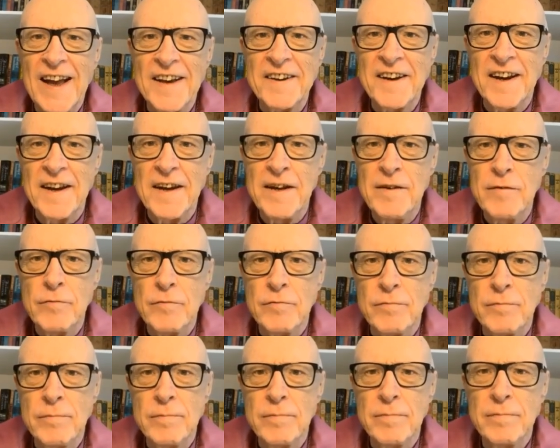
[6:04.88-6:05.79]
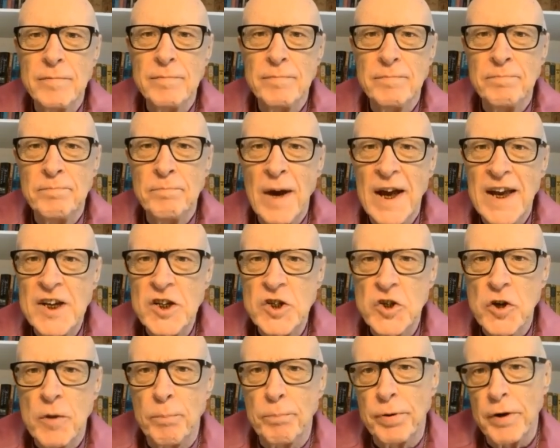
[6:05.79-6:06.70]
had any
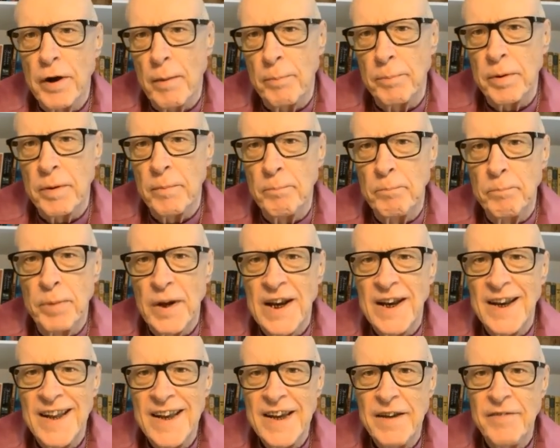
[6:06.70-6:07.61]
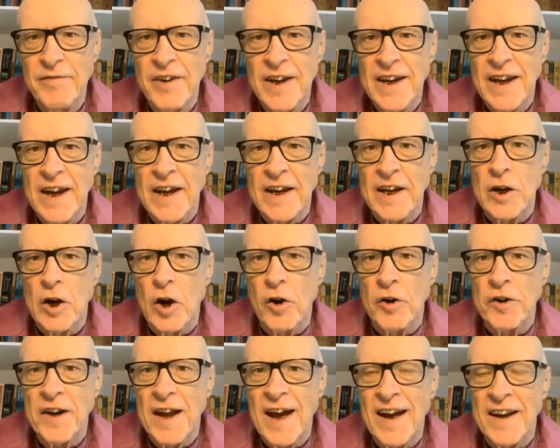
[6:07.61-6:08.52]
major problem believing in
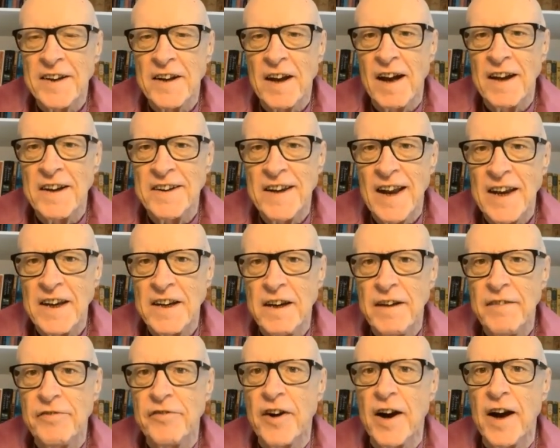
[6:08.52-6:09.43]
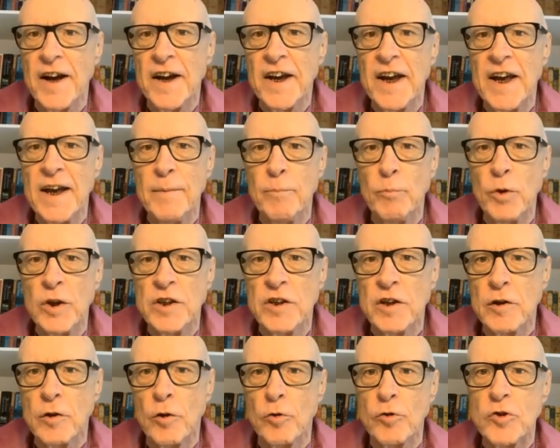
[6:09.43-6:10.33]
God and identifying him
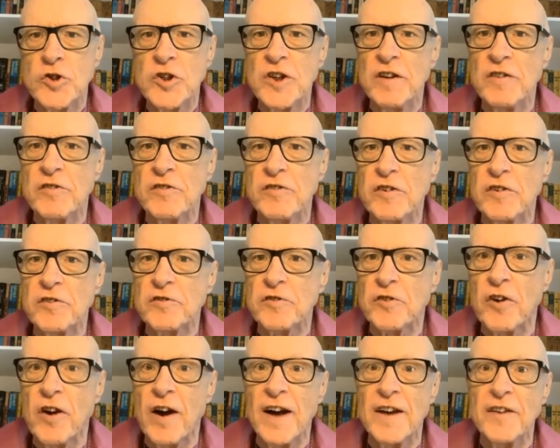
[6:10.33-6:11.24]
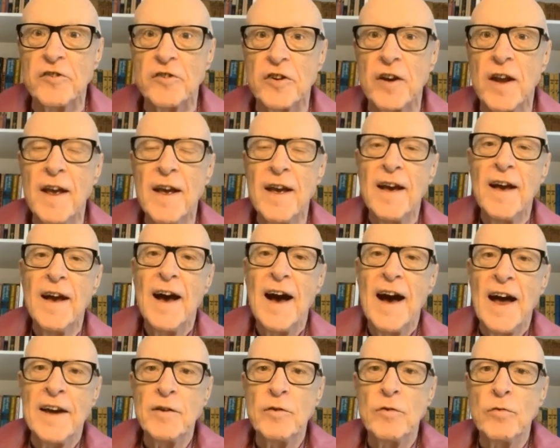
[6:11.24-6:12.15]
with the Lord Jesus Christ
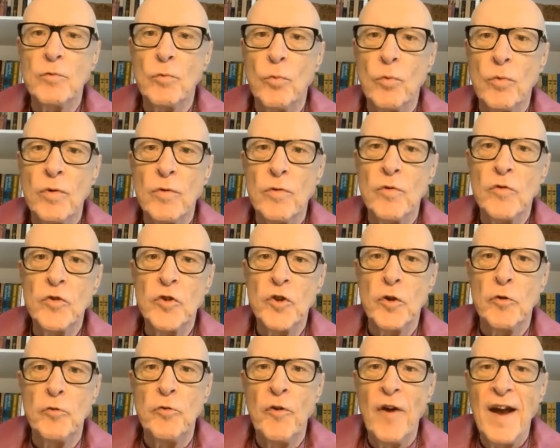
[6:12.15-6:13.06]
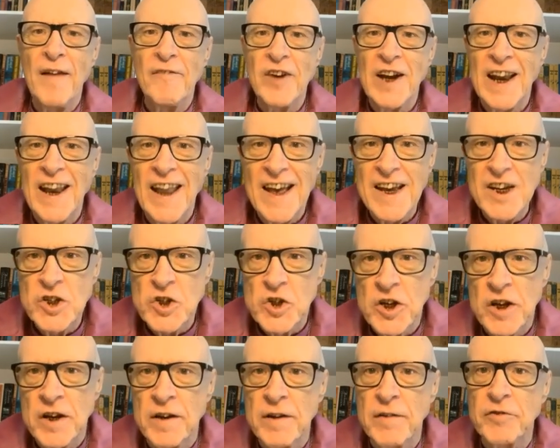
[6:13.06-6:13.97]
and the
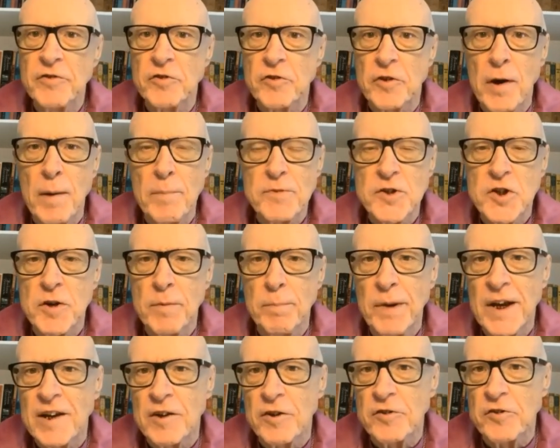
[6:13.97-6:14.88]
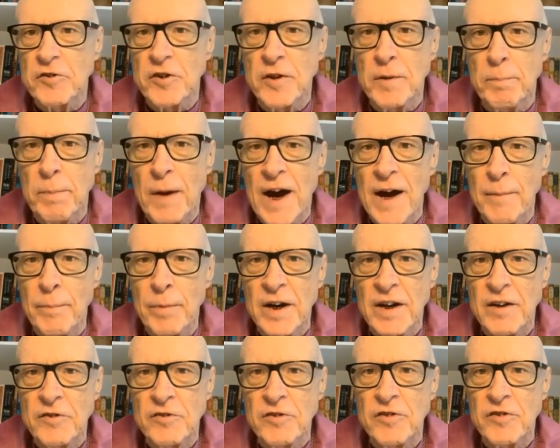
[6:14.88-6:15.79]
revelation of scripture because the
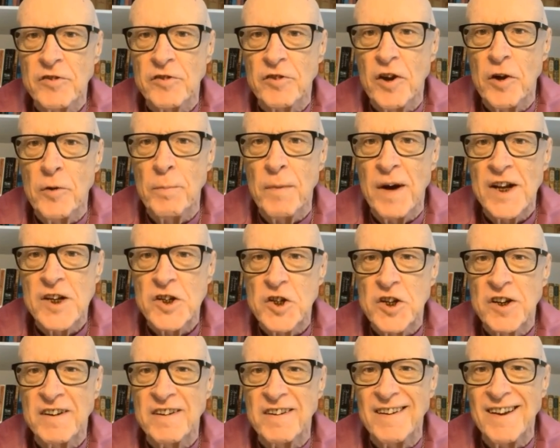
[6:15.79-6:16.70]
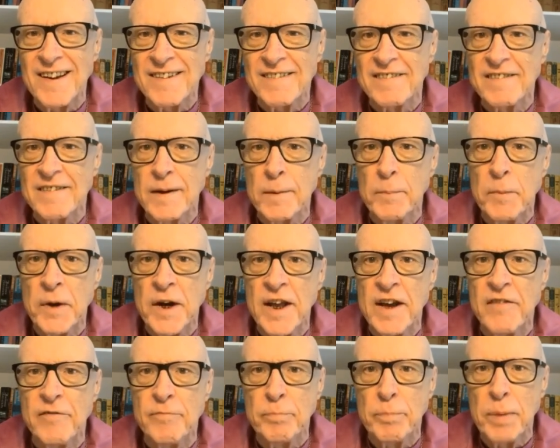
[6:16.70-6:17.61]
Bible isn't so much a
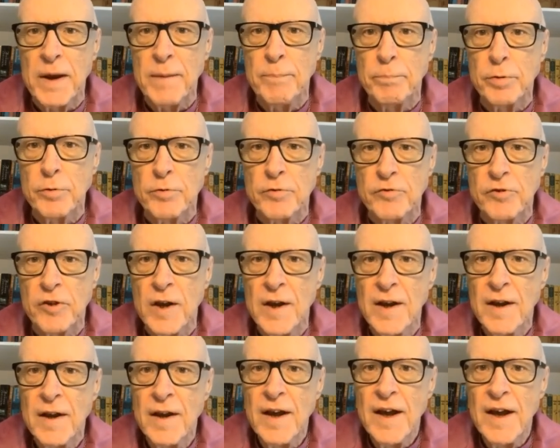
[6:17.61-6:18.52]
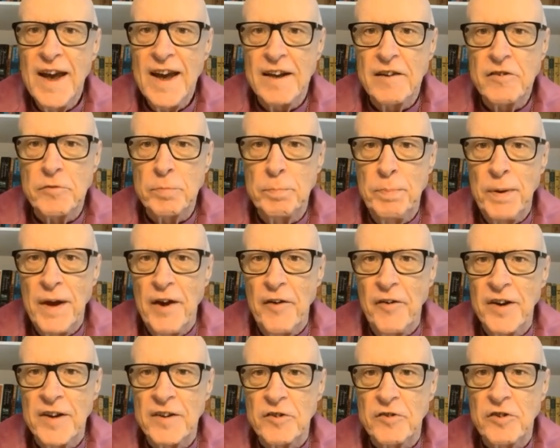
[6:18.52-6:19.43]
testimony of people's
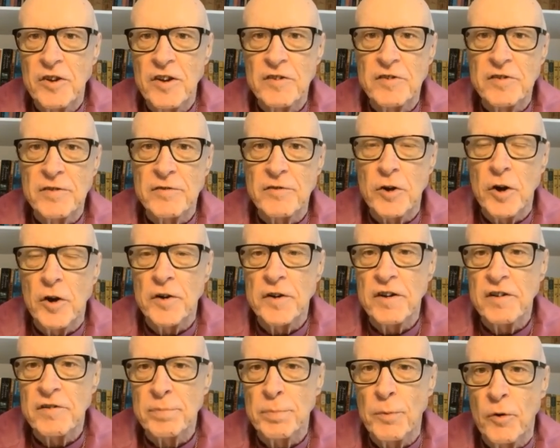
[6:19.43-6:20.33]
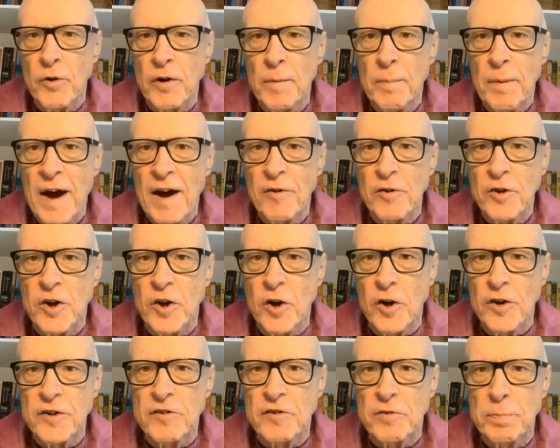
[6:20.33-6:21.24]
experiences of God. It's more about
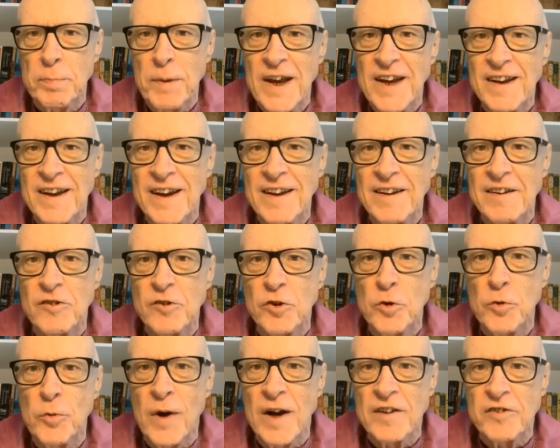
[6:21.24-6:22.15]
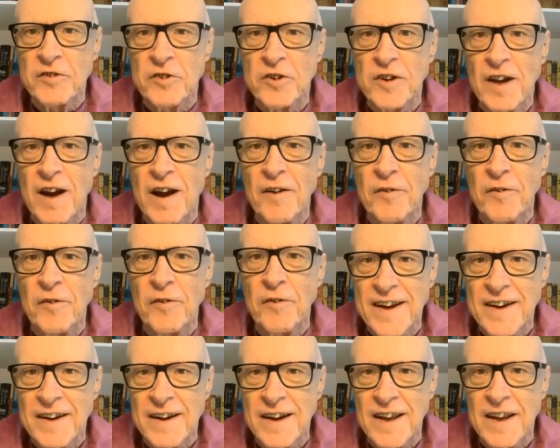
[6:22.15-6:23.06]
God speaking to us
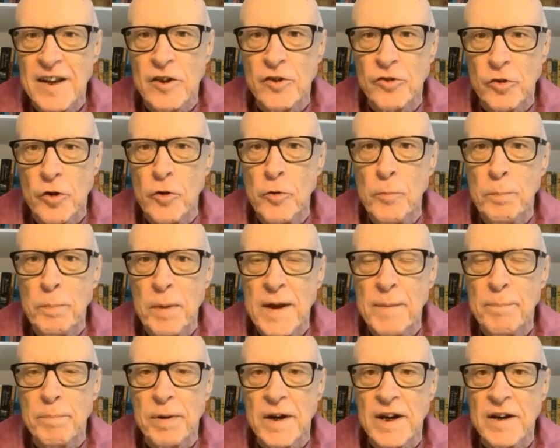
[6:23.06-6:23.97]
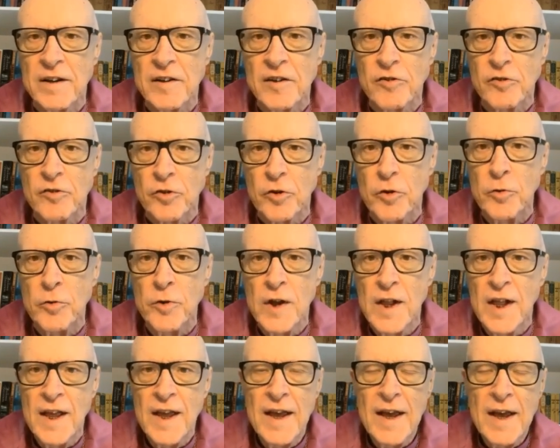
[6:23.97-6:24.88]
directly through people and
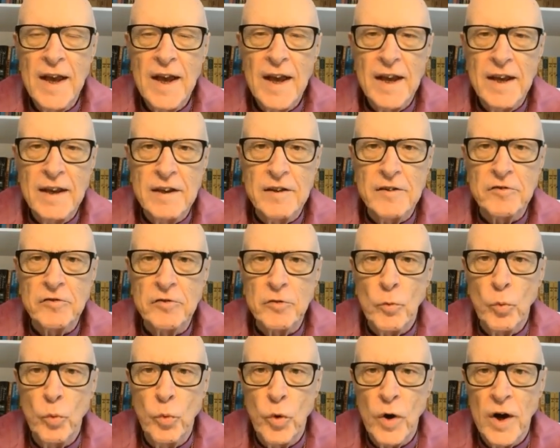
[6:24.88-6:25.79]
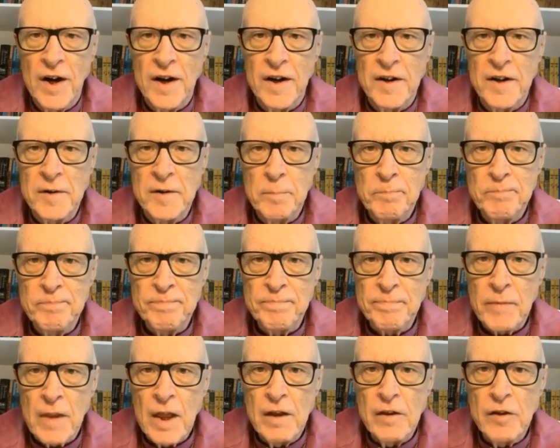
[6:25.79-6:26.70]
through his word.
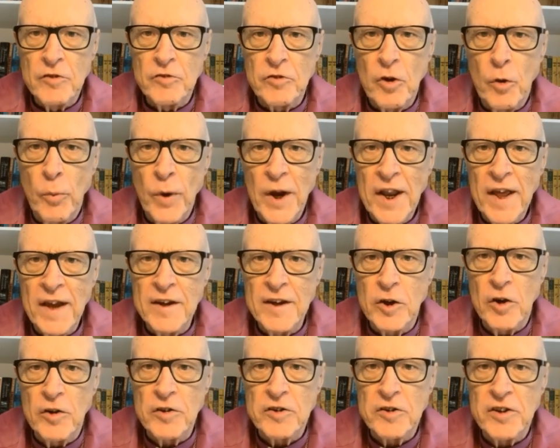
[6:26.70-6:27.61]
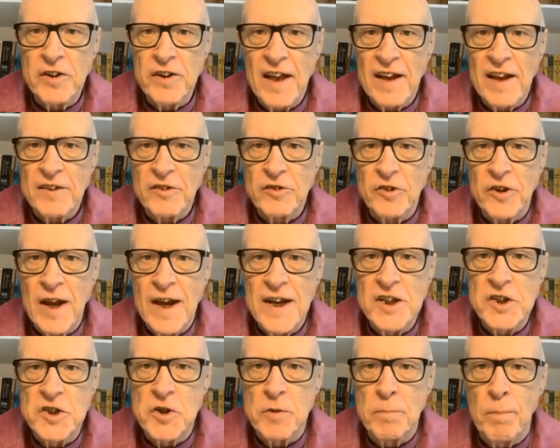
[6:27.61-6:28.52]
So when I got to that
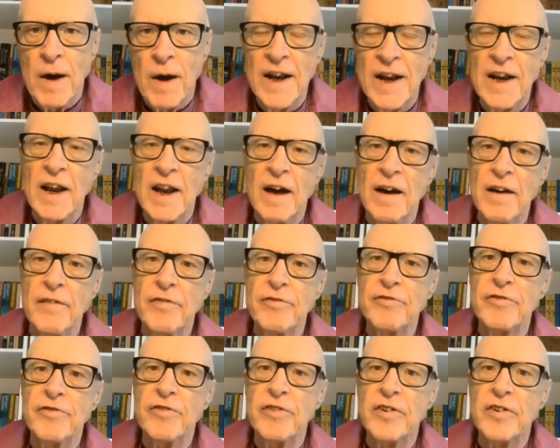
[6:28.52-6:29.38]
stage of my life